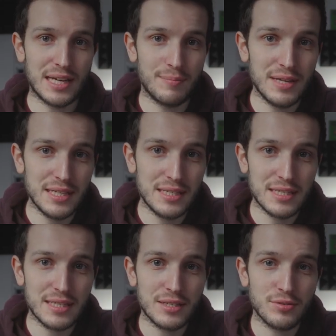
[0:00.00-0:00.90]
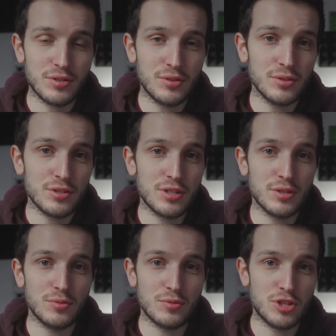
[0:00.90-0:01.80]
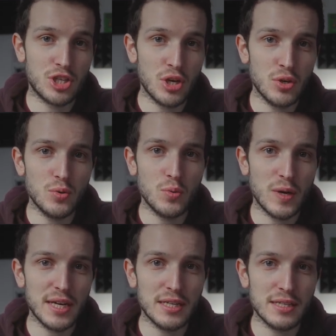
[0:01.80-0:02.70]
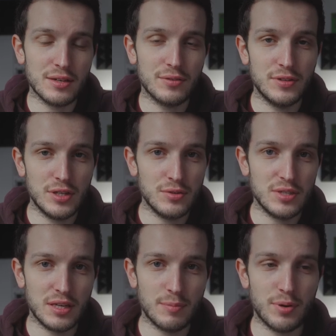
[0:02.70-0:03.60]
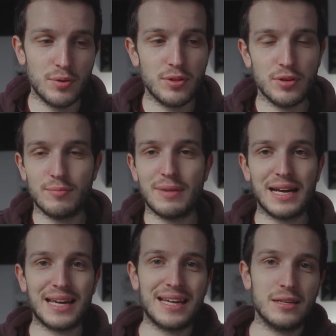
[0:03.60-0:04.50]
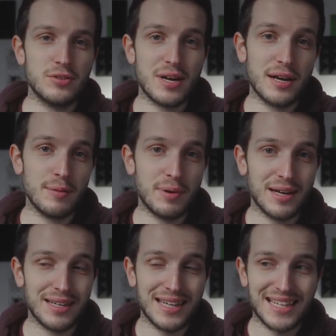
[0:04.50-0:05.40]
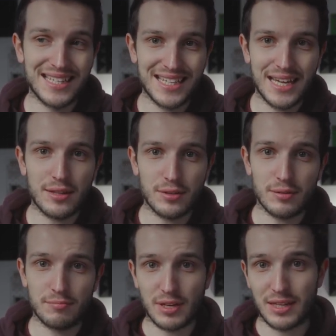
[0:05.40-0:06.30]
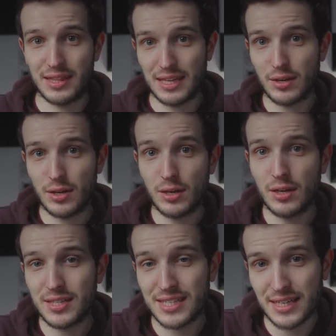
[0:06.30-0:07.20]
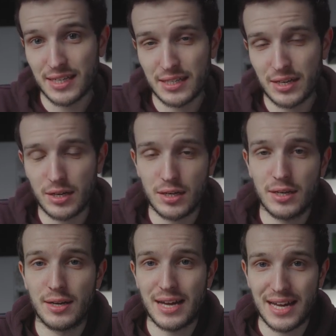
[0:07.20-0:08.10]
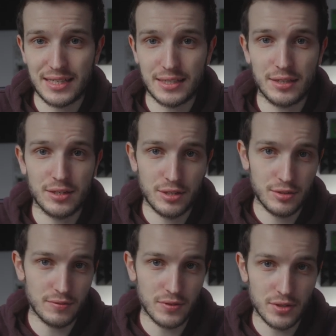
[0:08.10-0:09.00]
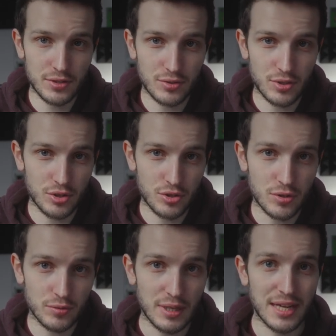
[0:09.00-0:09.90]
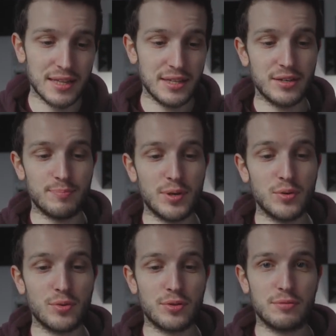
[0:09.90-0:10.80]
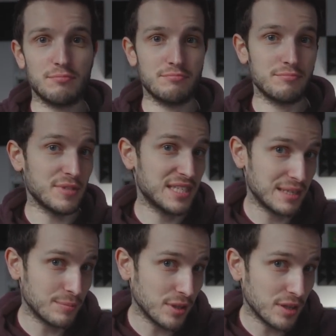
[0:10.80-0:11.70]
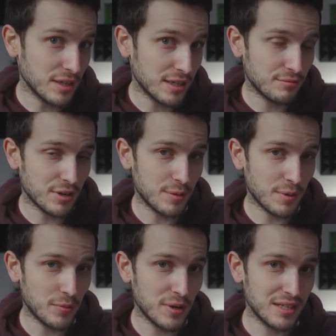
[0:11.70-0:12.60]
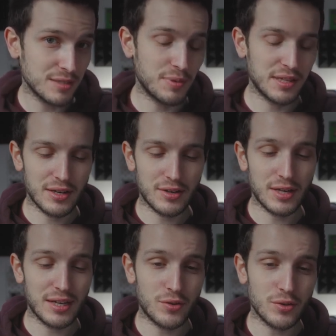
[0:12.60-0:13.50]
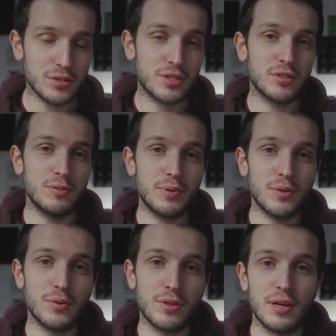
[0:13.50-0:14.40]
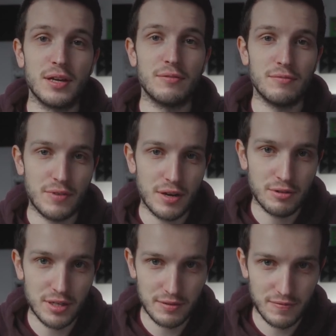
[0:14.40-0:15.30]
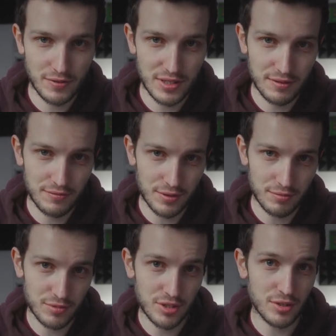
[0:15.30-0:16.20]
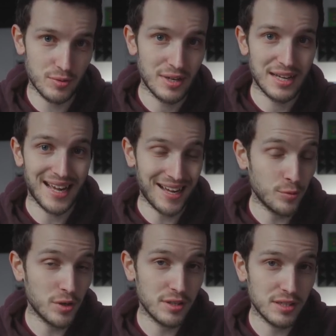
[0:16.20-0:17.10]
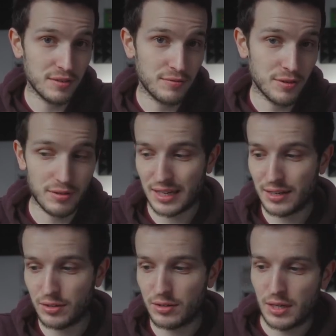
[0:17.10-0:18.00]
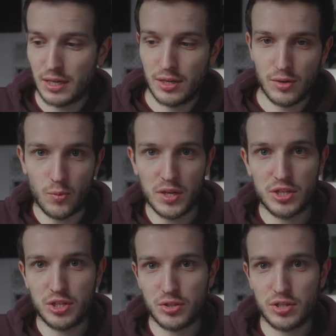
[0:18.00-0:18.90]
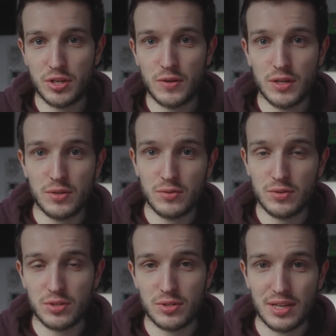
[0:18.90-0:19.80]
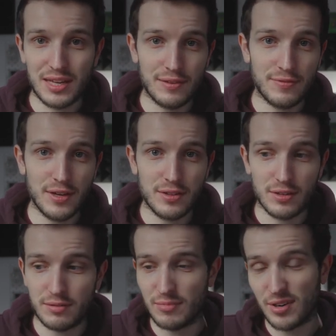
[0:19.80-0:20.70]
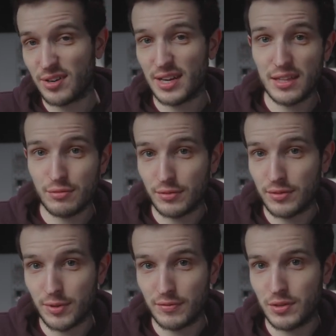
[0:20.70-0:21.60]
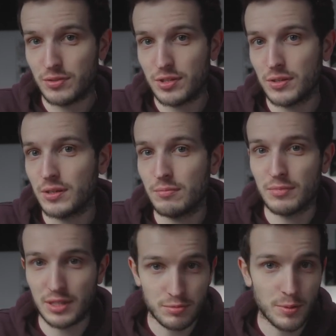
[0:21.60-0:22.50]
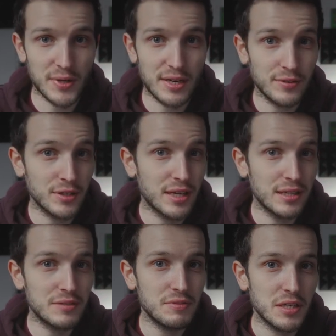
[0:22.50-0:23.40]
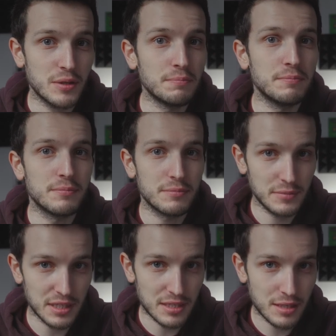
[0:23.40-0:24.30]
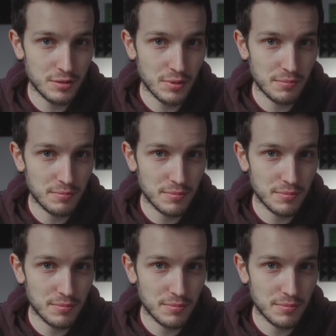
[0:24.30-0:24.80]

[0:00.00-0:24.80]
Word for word: that means is there is also two ways of using both your Mac and your iPad together, and they are Sidecar and Universal Control. They are both similar in roundabout ways, but they are also both very, very different. So, how are they different, and which should you use, if either, or either of them of use to you? That's what we're going to have a look at in this video. Let's get into it.